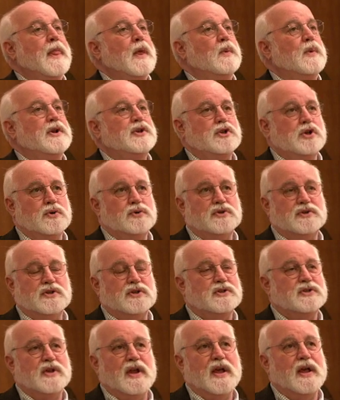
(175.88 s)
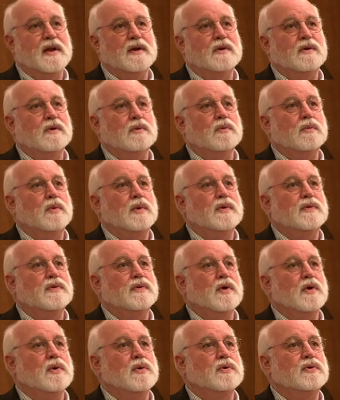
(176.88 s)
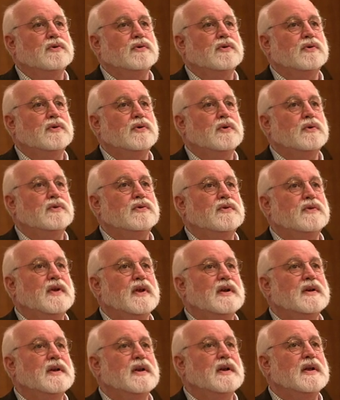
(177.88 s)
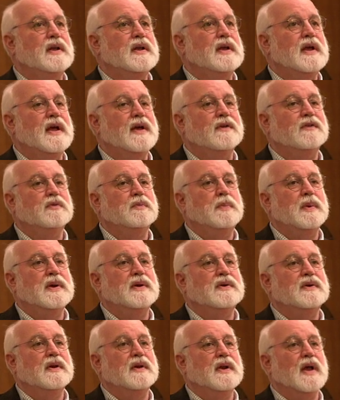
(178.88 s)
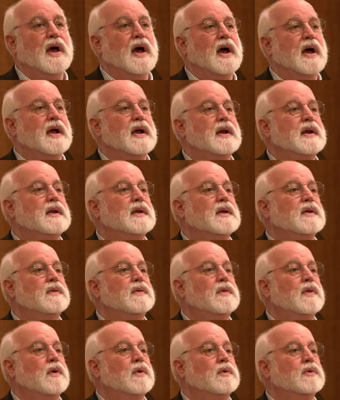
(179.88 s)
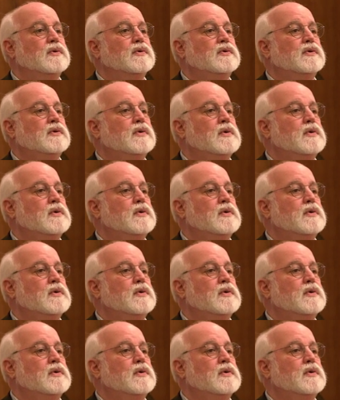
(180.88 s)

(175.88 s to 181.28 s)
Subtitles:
We choose to stand with those whose dignity has been denied and those